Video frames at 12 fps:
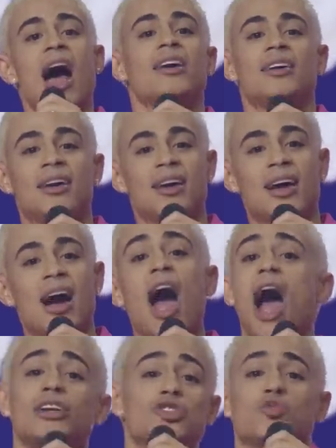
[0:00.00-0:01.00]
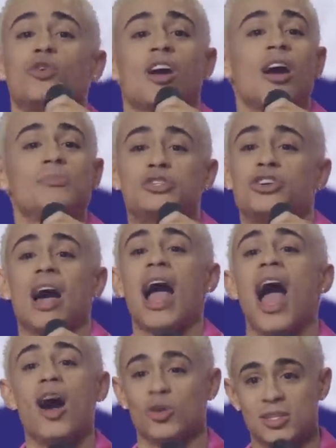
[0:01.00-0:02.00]
I I just want to come to your
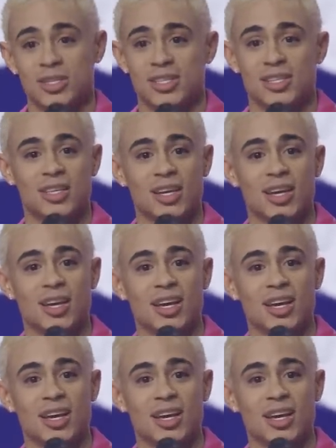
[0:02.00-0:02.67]
house.